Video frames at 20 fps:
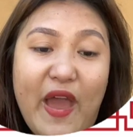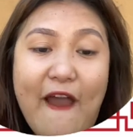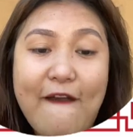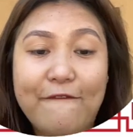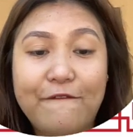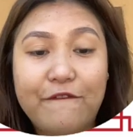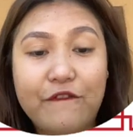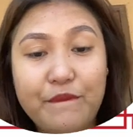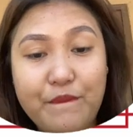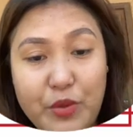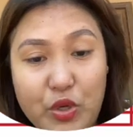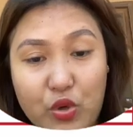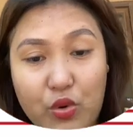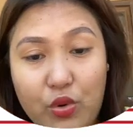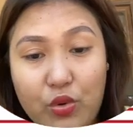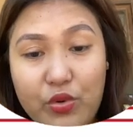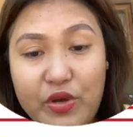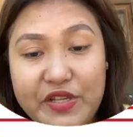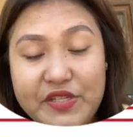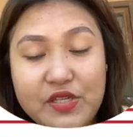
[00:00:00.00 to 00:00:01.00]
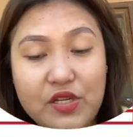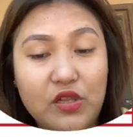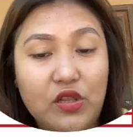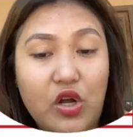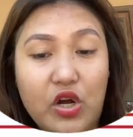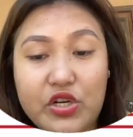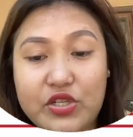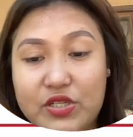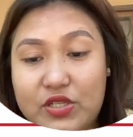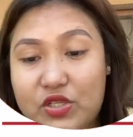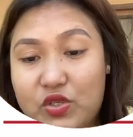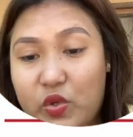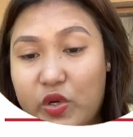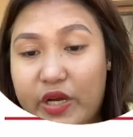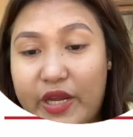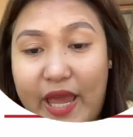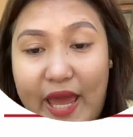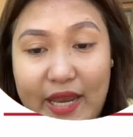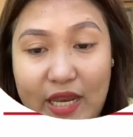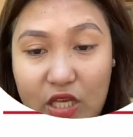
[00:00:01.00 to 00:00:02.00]
have the Bureau, it's the largest
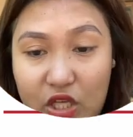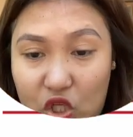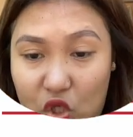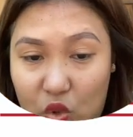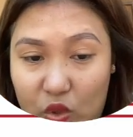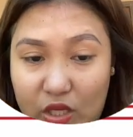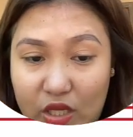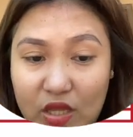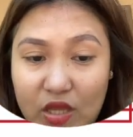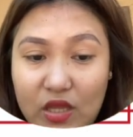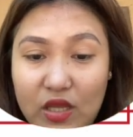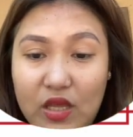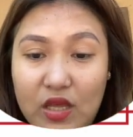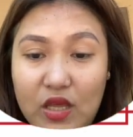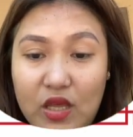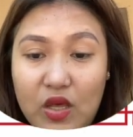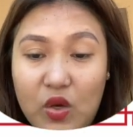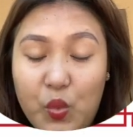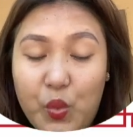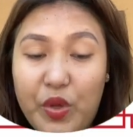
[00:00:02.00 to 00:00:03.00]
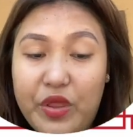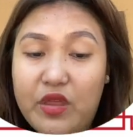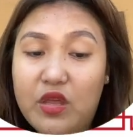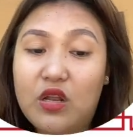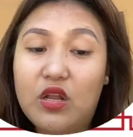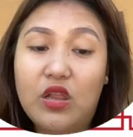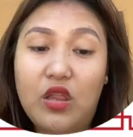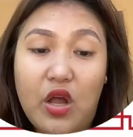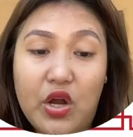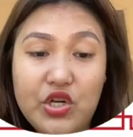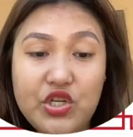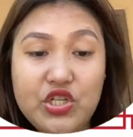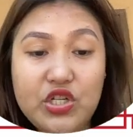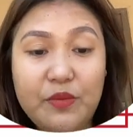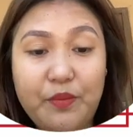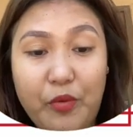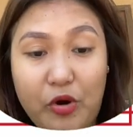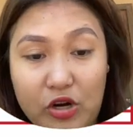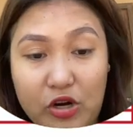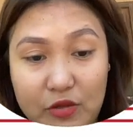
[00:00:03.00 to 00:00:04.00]
organic unit within a large
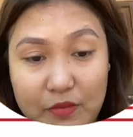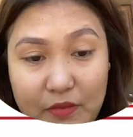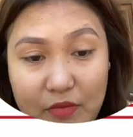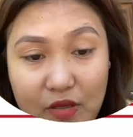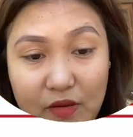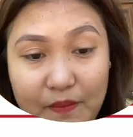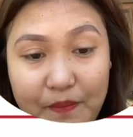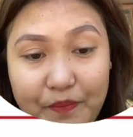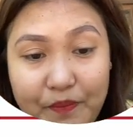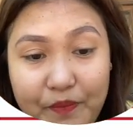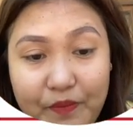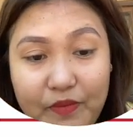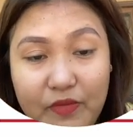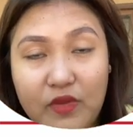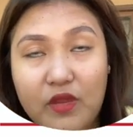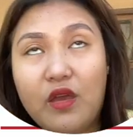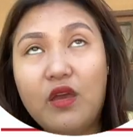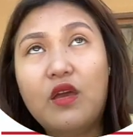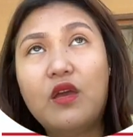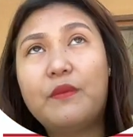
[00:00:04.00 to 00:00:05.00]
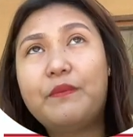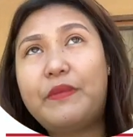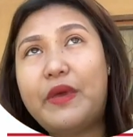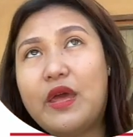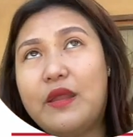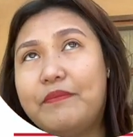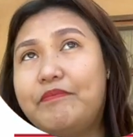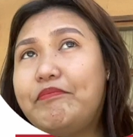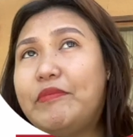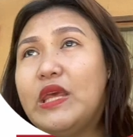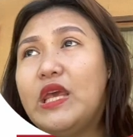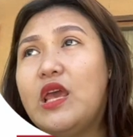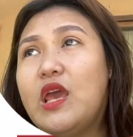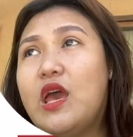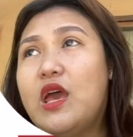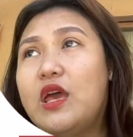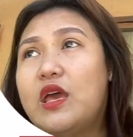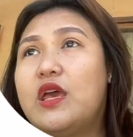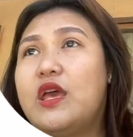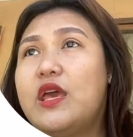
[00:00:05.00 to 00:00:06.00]
department.
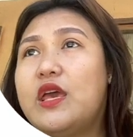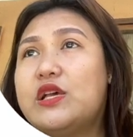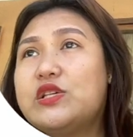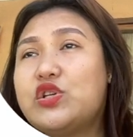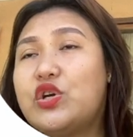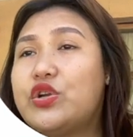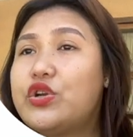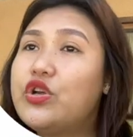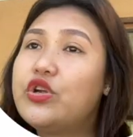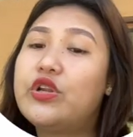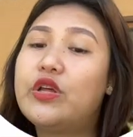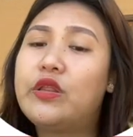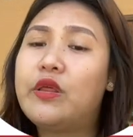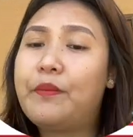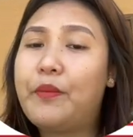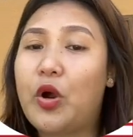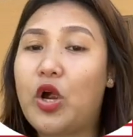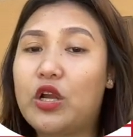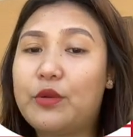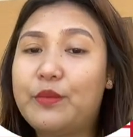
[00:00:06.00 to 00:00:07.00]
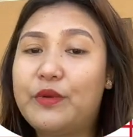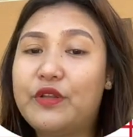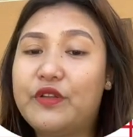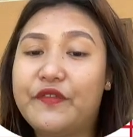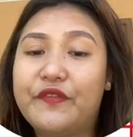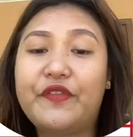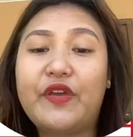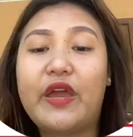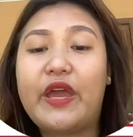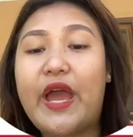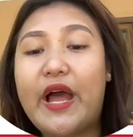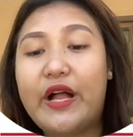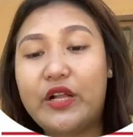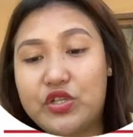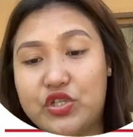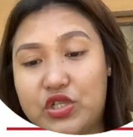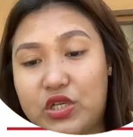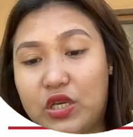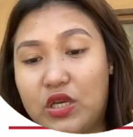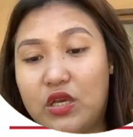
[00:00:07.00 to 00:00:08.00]
PNP is under the Department of the
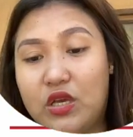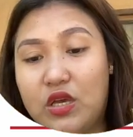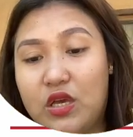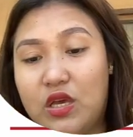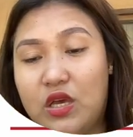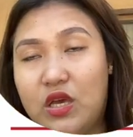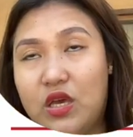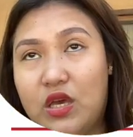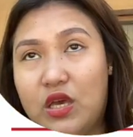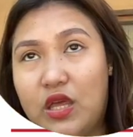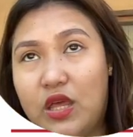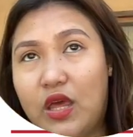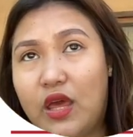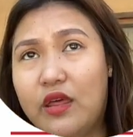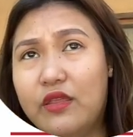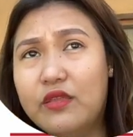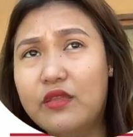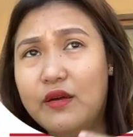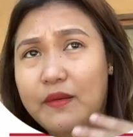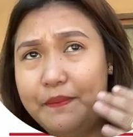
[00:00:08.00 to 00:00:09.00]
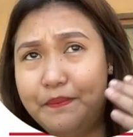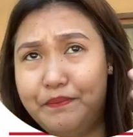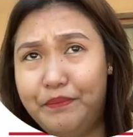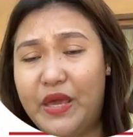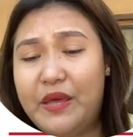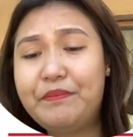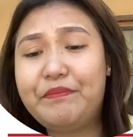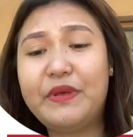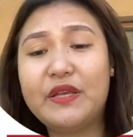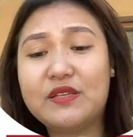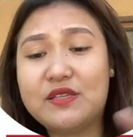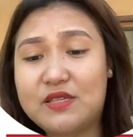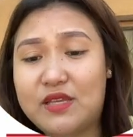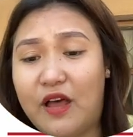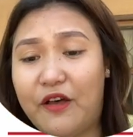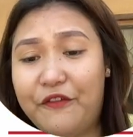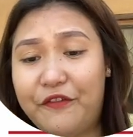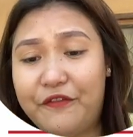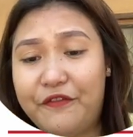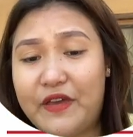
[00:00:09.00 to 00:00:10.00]
ALG. And the PNP
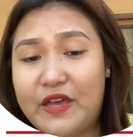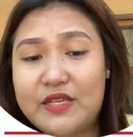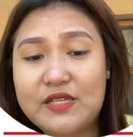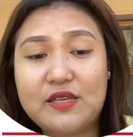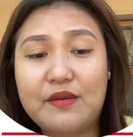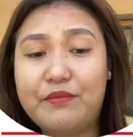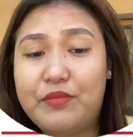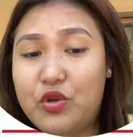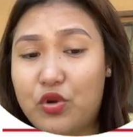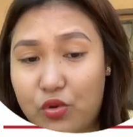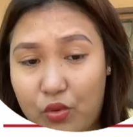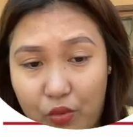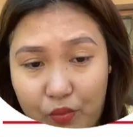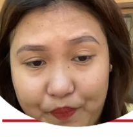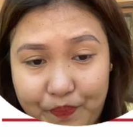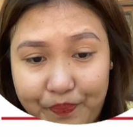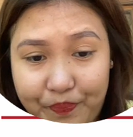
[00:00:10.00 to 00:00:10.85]
itself, it's a bureau.